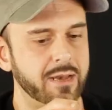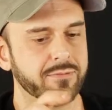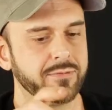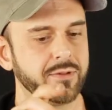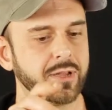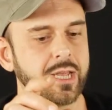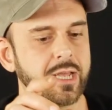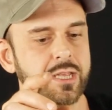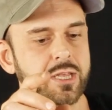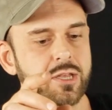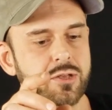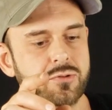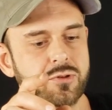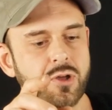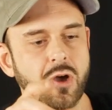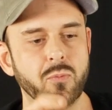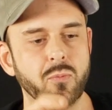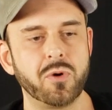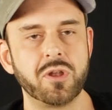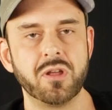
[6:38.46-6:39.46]
if like you
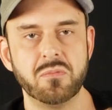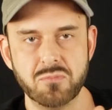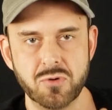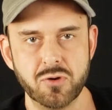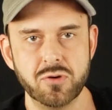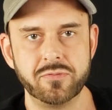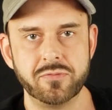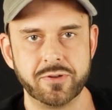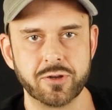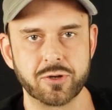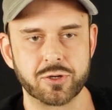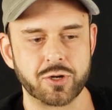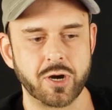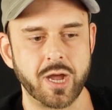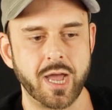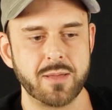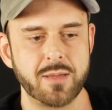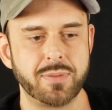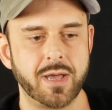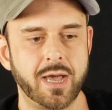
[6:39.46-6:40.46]
don't want to move your
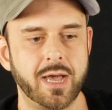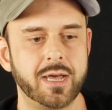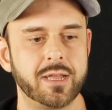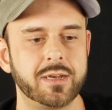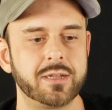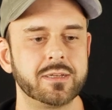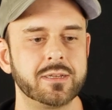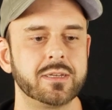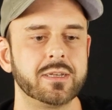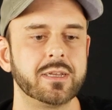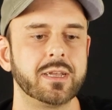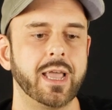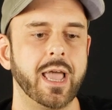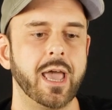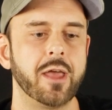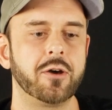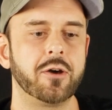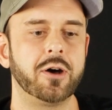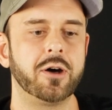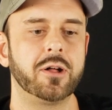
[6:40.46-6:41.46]
tripod
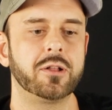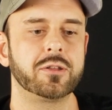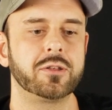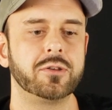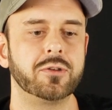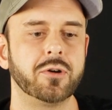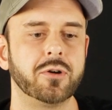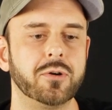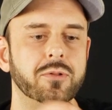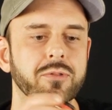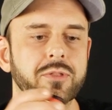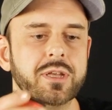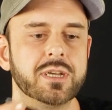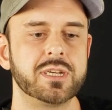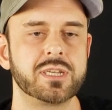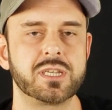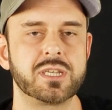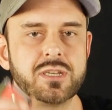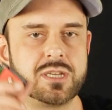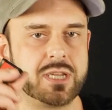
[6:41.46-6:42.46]
at all, you hold
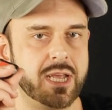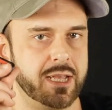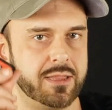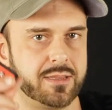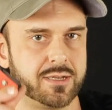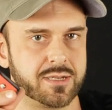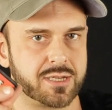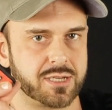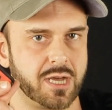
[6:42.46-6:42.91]
this, you take this